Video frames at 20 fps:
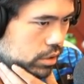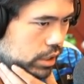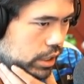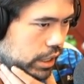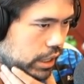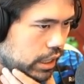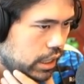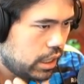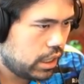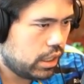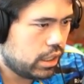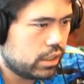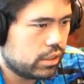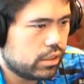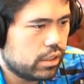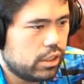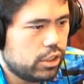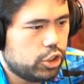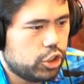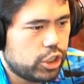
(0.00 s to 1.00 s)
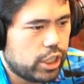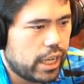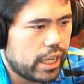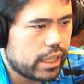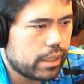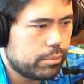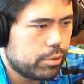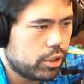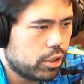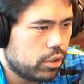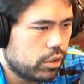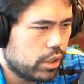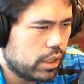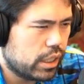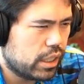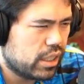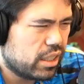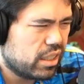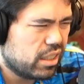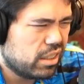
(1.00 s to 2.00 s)
take he's gonna check I'm gonna go
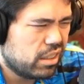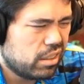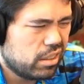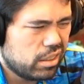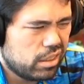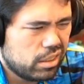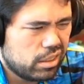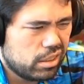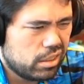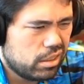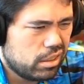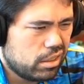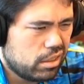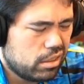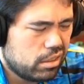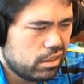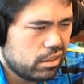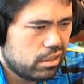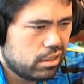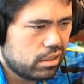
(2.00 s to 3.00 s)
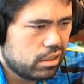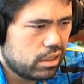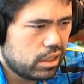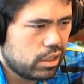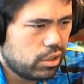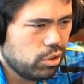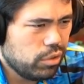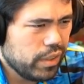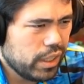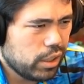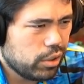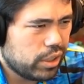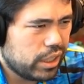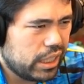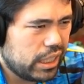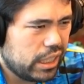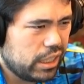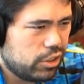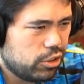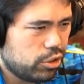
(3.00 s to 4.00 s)
like I don't know if I go to
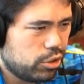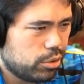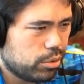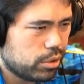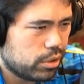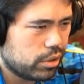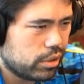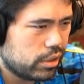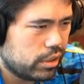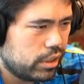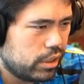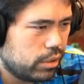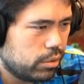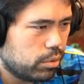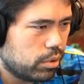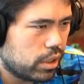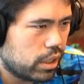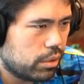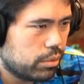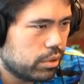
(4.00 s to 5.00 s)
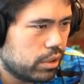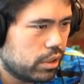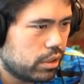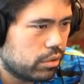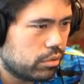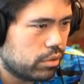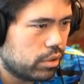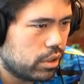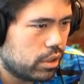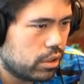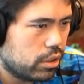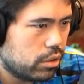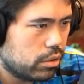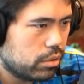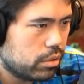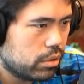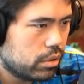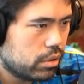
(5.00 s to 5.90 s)
e2 or d1 I really don't know